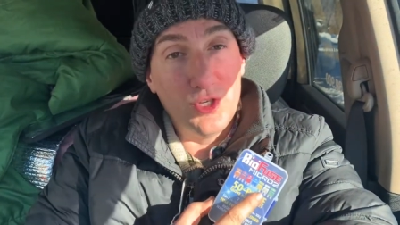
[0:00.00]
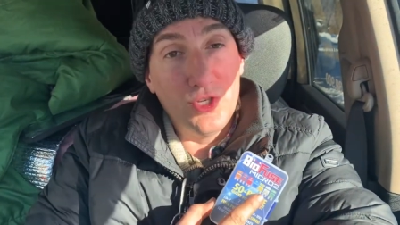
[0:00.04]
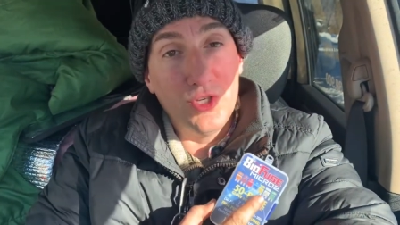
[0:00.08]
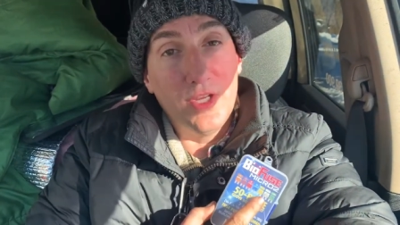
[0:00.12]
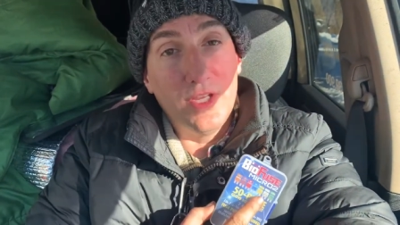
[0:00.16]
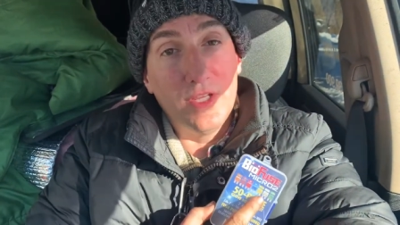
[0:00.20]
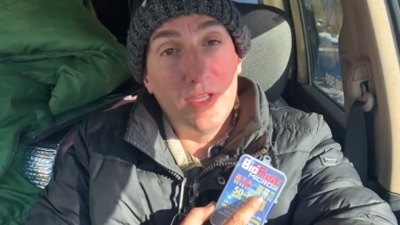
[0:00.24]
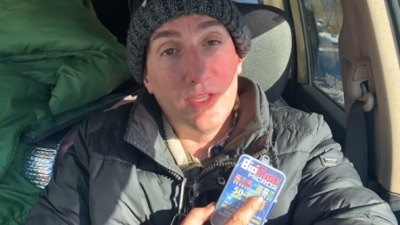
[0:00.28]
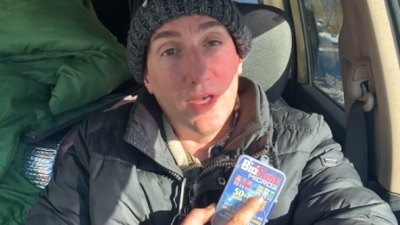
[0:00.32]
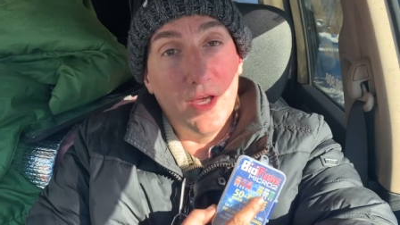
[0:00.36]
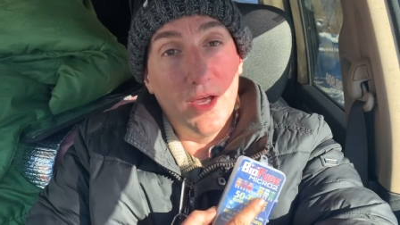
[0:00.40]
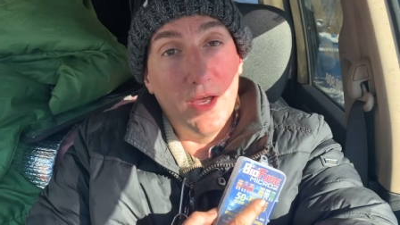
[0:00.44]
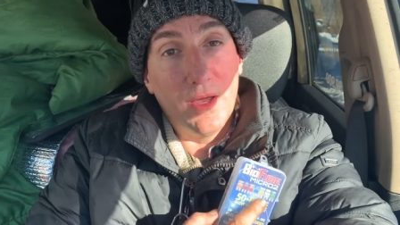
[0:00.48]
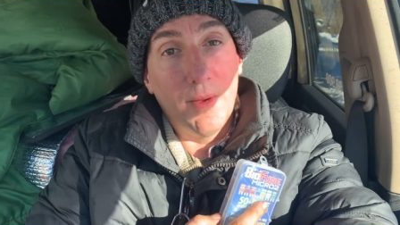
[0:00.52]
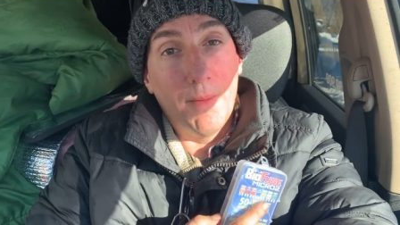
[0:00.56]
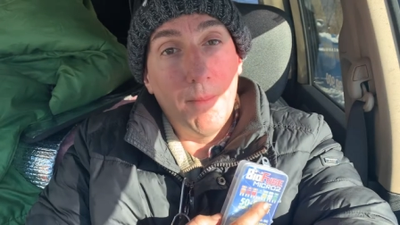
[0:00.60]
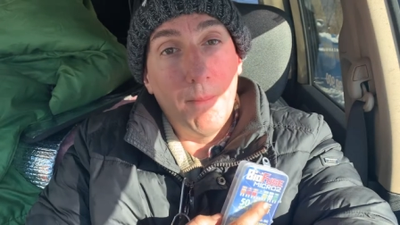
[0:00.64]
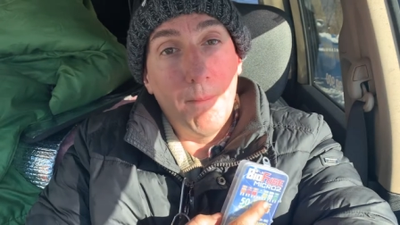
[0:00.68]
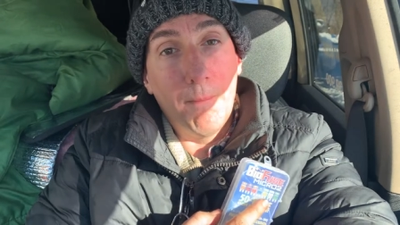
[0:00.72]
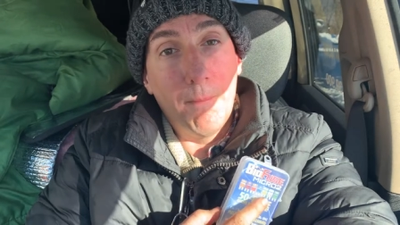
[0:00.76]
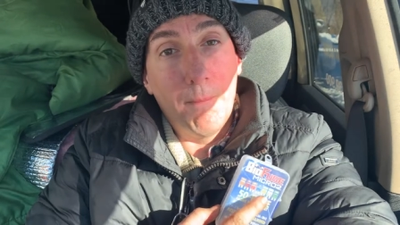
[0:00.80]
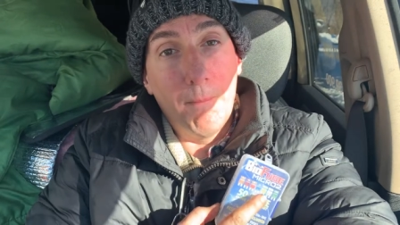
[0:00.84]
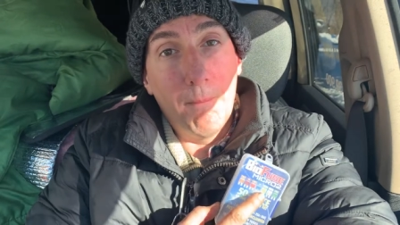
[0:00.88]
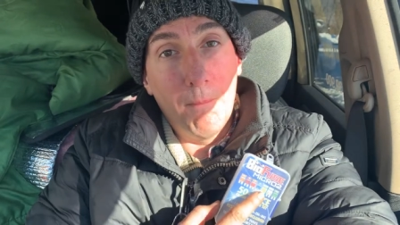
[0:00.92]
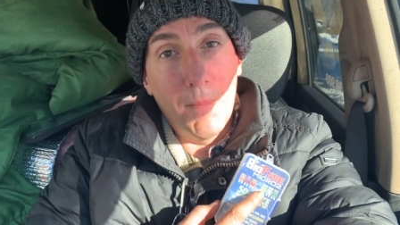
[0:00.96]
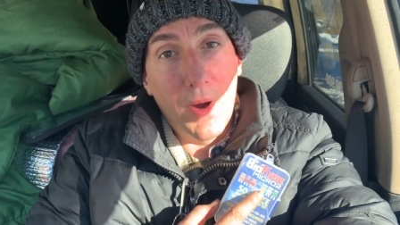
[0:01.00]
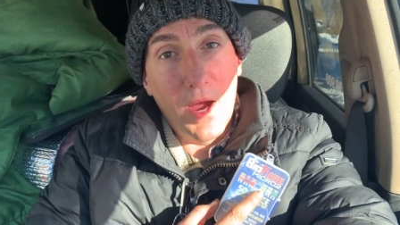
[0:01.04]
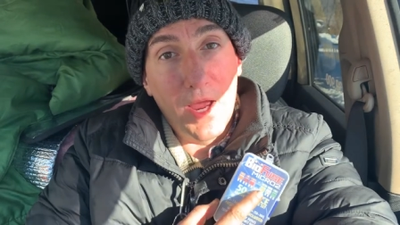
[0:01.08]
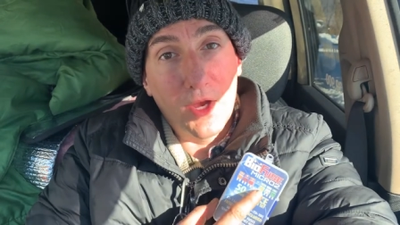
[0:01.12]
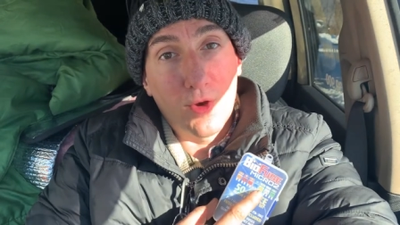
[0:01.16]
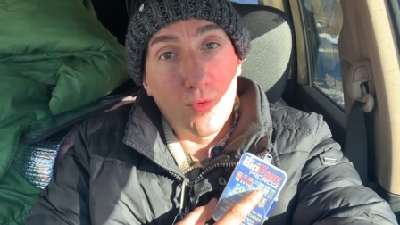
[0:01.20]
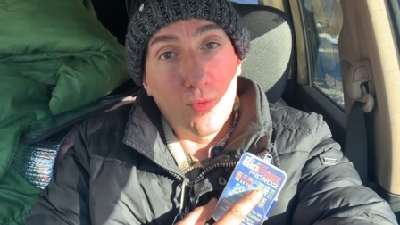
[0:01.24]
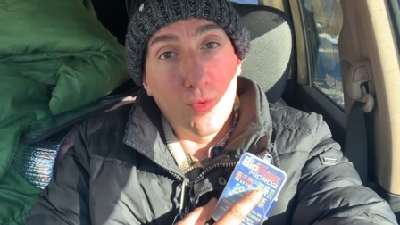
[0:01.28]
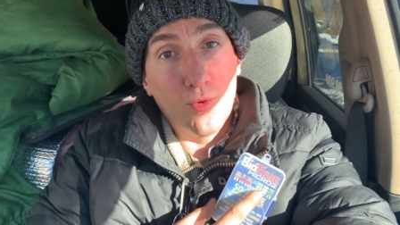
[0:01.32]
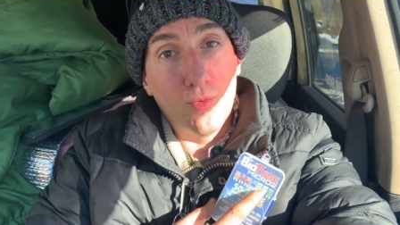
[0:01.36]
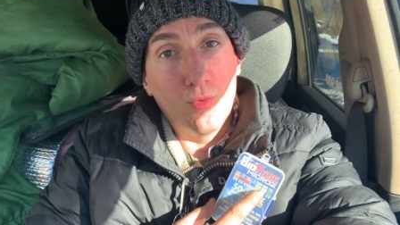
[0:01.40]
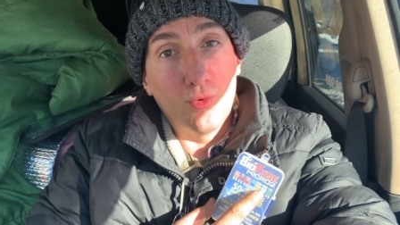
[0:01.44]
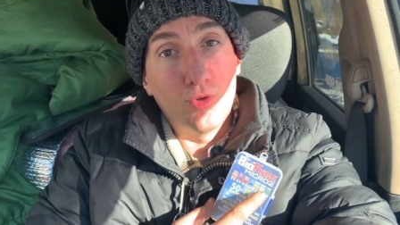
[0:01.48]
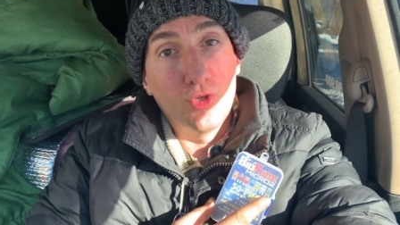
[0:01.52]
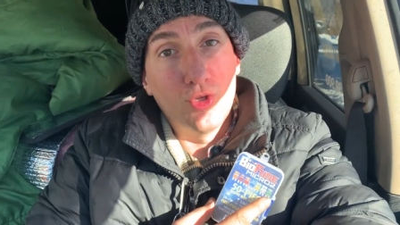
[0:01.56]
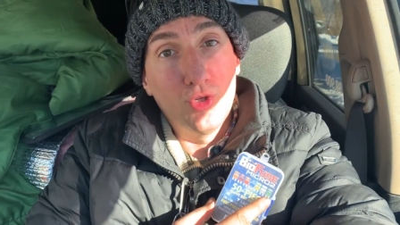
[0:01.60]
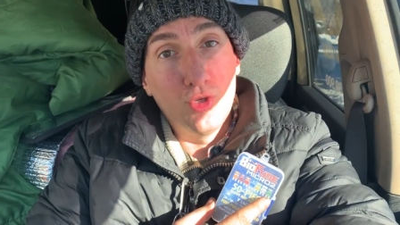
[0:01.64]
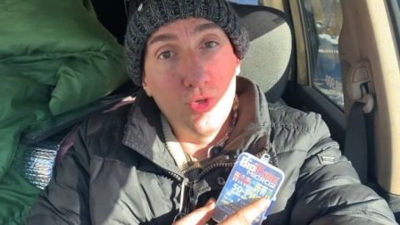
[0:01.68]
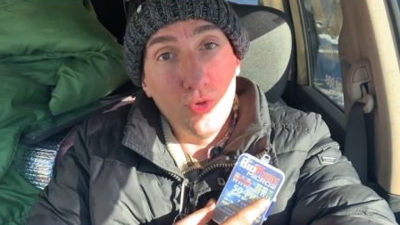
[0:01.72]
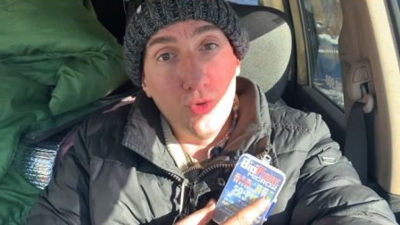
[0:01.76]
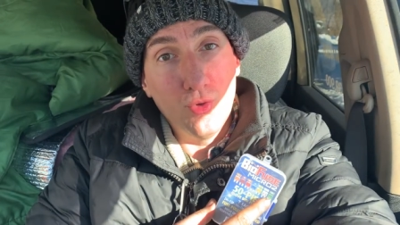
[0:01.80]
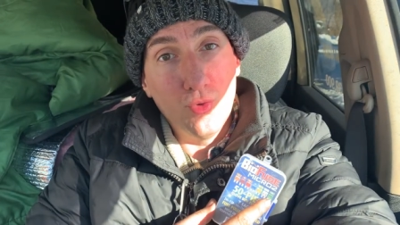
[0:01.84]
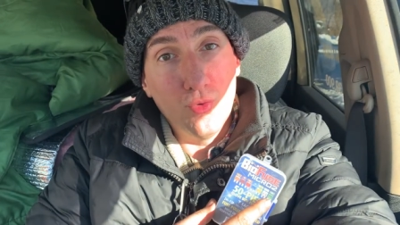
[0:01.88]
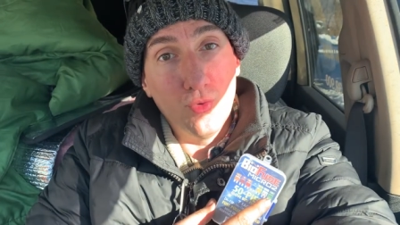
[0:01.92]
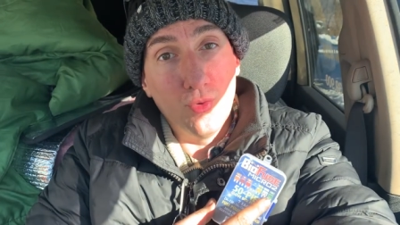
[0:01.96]
You need the micro
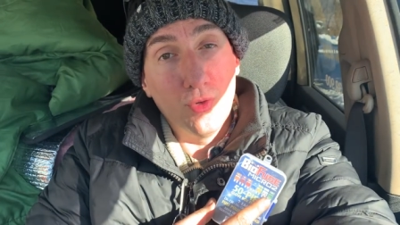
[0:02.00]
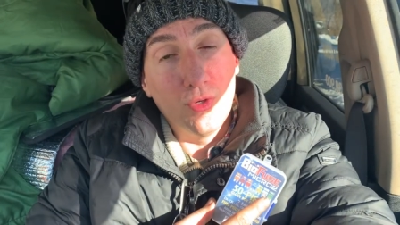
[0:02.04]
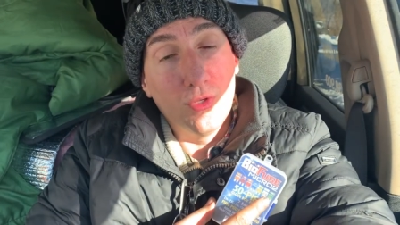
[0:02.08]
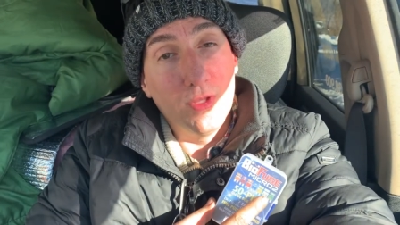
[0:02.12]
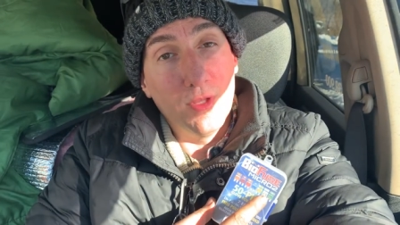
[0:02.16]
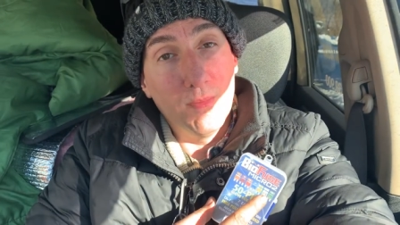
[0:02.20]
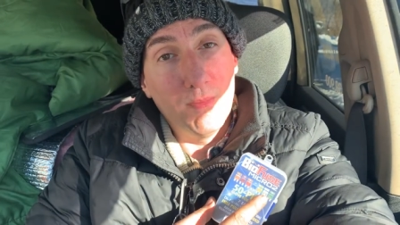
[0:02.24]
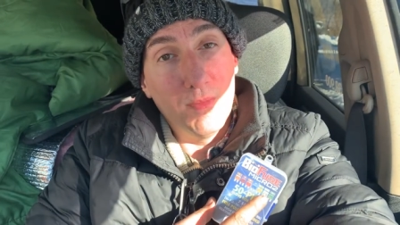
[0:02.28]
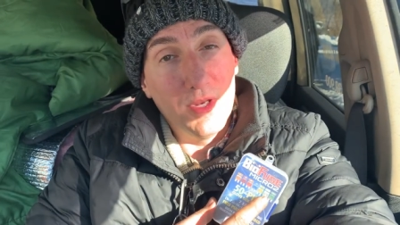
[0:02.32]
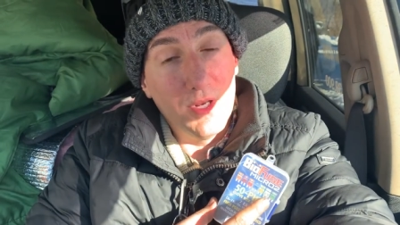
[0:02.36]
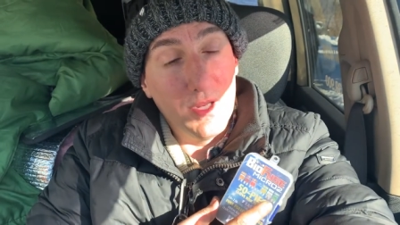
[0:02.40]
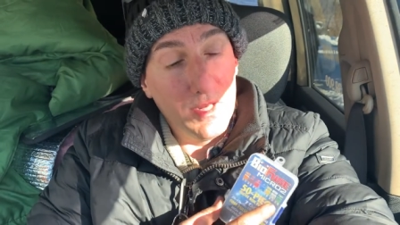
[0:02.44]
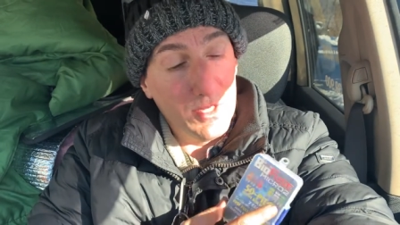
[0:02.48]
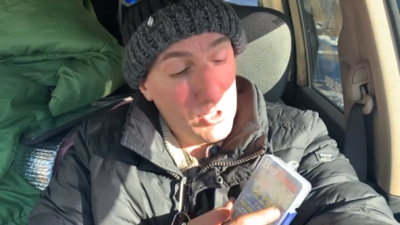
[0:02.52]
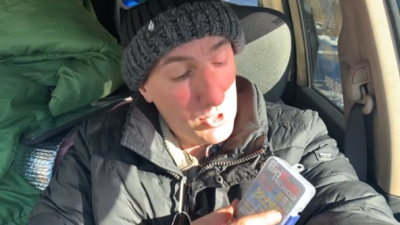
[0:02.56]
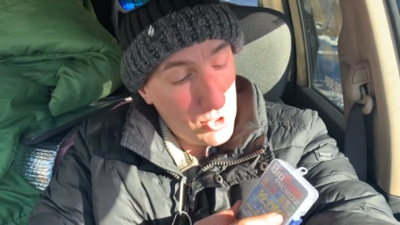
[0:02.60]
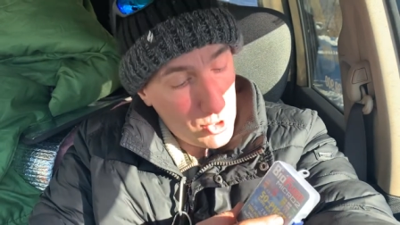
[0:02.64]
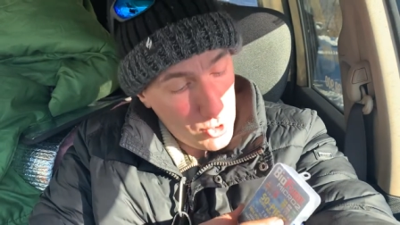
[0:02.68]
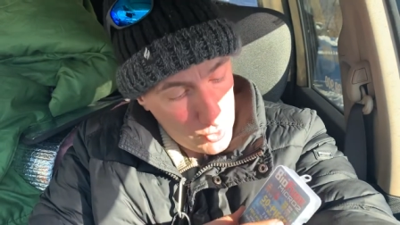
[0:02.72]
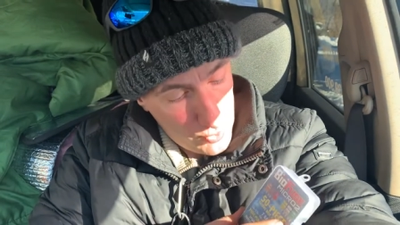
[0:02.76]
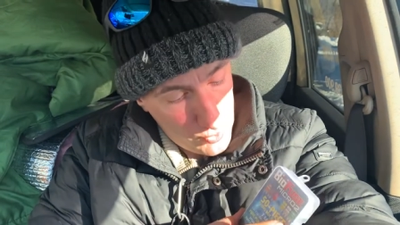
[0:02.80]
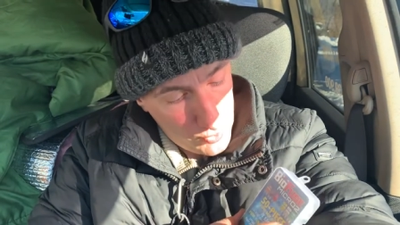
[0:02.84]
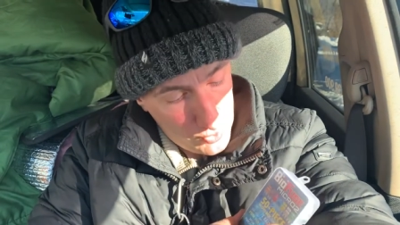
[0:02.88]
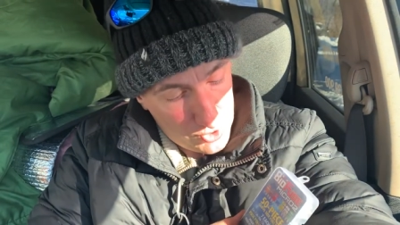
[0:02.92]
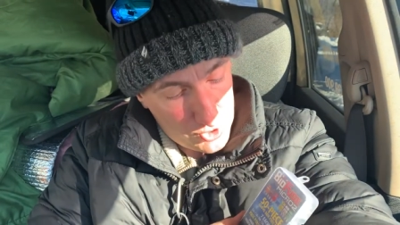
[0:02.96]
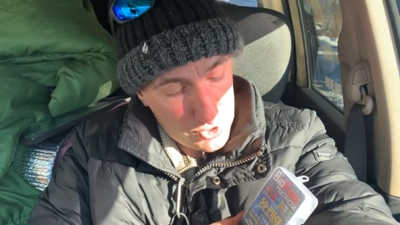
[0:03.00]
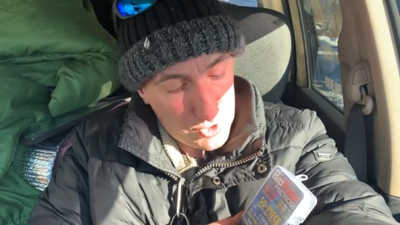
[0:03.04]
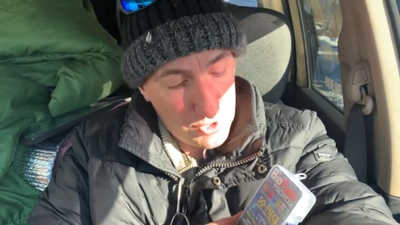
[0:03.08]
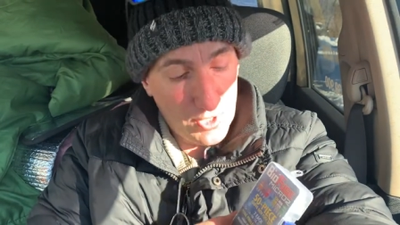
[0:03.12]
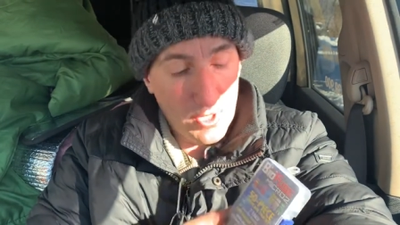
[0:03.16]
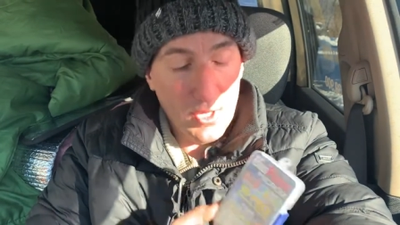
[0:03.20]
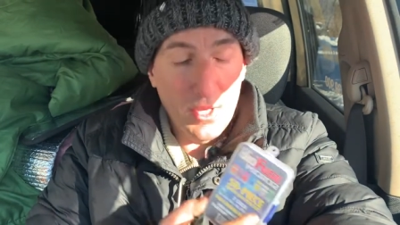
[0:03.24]
two the mini twos